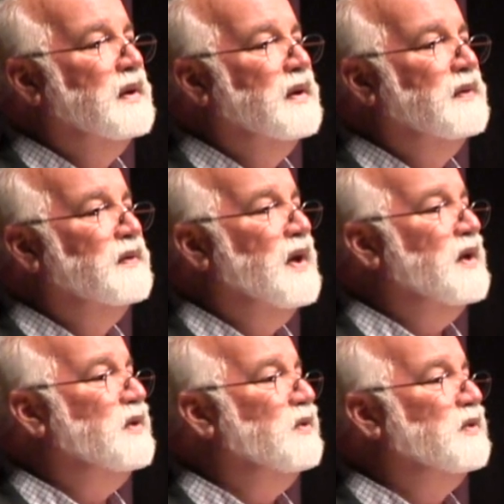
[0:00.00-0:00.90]
is
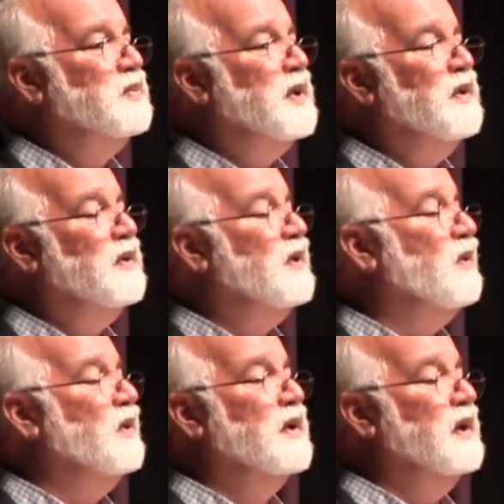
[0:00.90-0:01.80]
not your
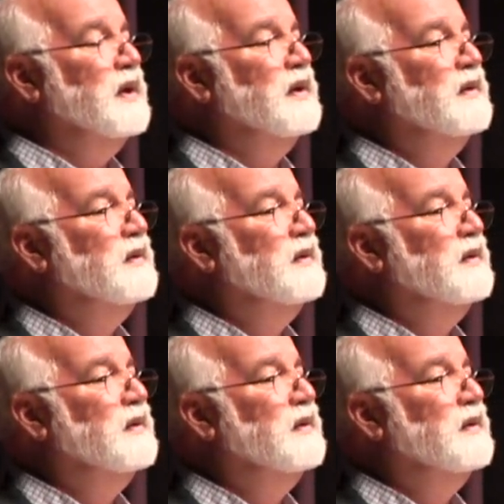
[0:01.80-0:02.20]
superiority,